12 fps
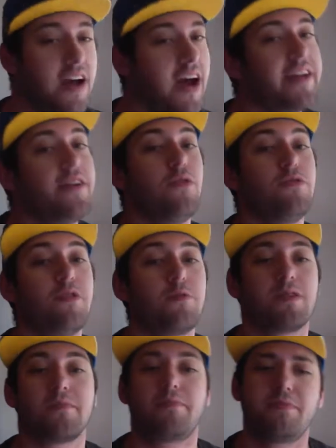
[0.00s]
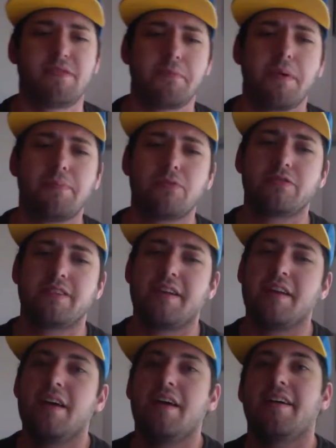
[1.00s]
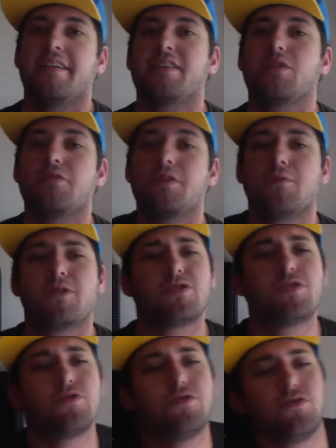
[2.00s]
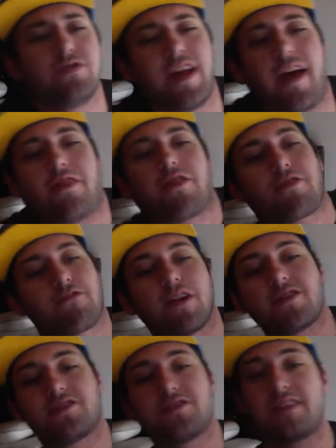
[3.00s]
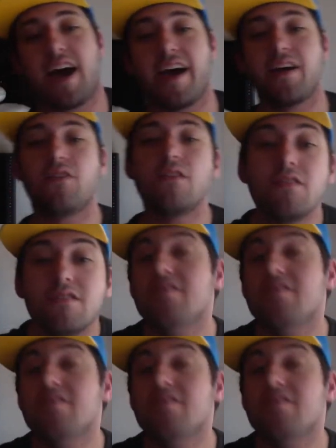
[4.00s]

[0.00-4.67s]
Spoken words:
I know there were some people who said that the only ones who used that thrust style